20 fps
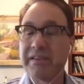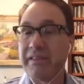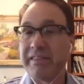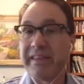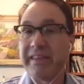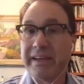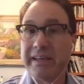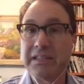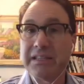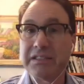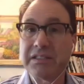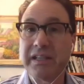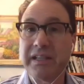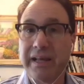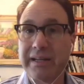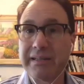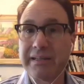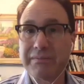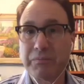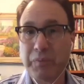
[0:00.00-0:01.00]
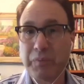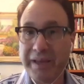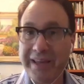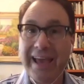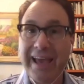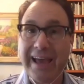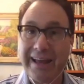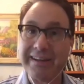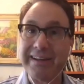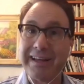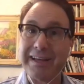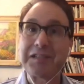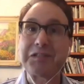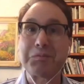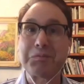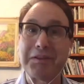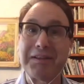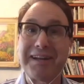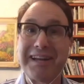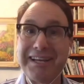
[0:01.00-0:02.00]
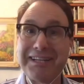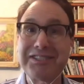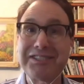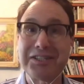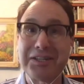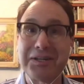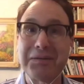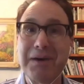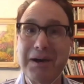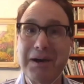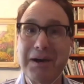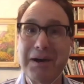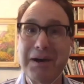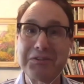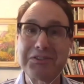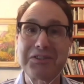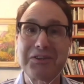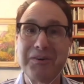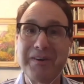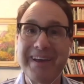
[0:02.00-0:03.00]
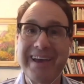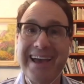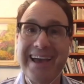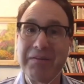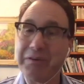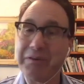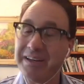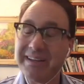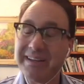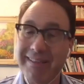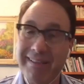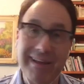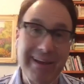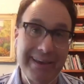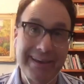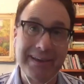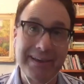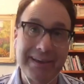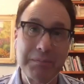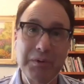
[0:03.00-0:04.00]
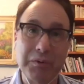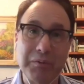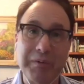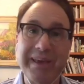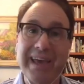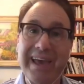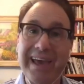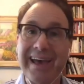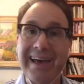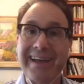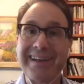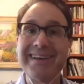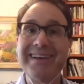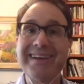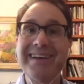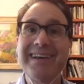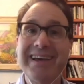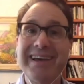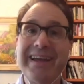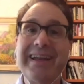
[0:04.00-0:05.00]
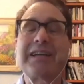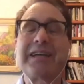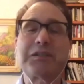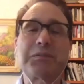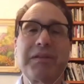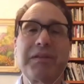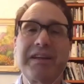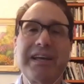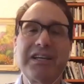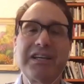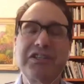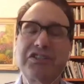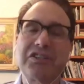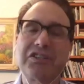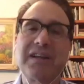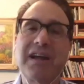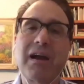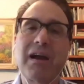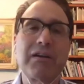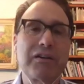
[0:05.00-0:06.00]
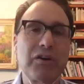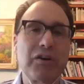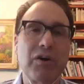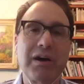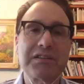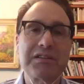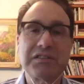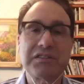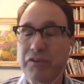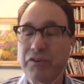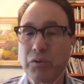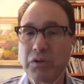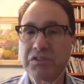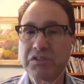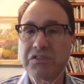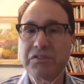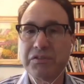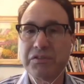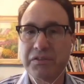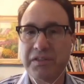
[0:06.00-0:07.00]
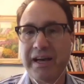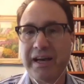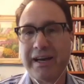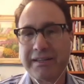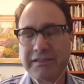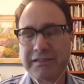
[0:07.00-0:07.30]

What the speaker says: thing is that we had an explanation about what was going on. We didn't like it, but we had an explanation. Our dogs, of course, do not.